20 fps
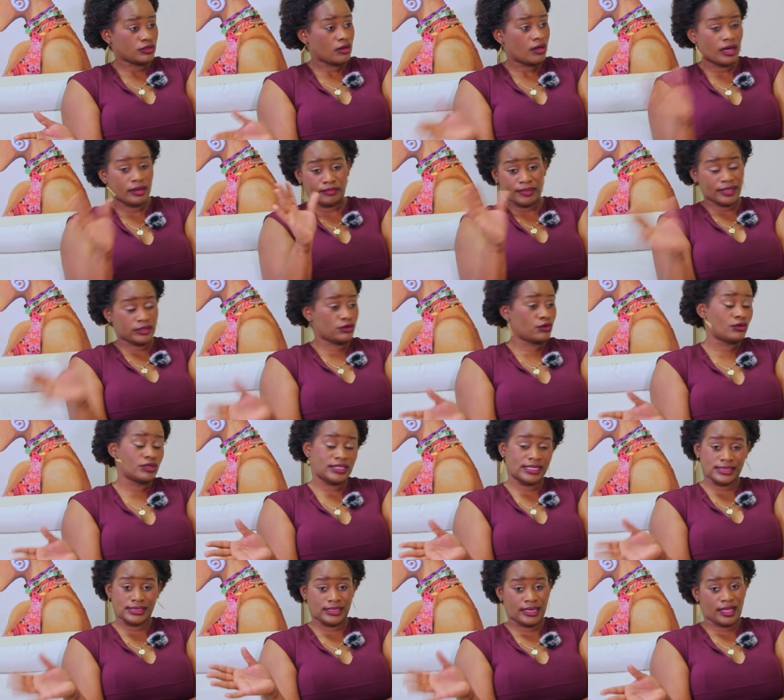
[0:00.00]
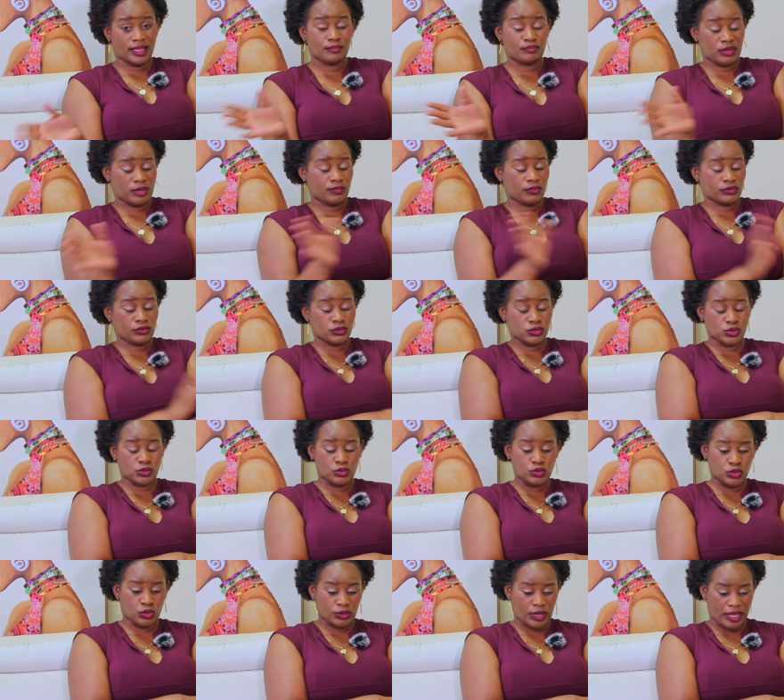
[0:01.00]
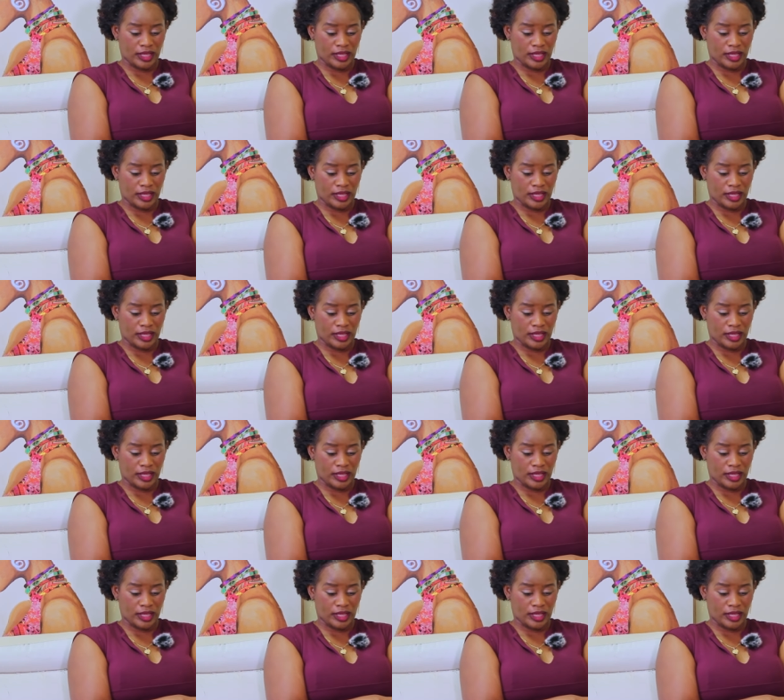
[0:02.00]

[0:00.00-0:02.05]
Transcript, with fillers: to God, but God doesn't help people, those who don't